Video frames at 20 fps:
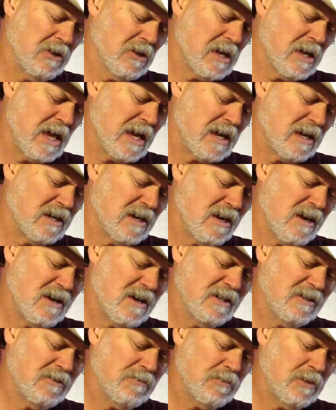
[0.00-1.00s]
When I look at it,
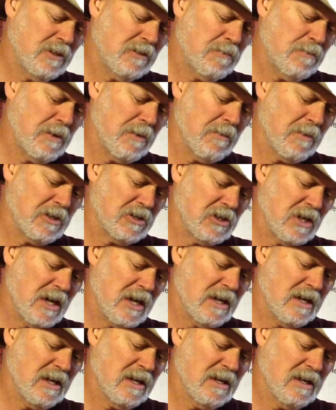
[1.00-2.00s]
no, it's pretty much
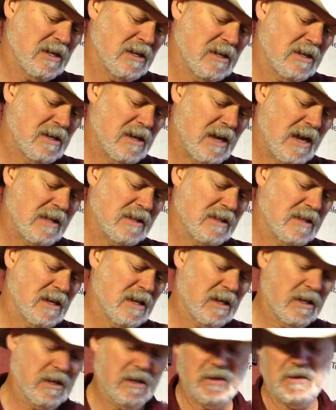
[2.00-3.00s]
on, I
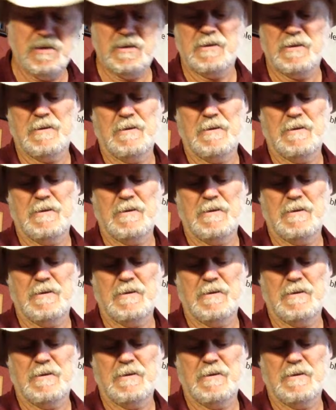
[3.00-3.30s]
think.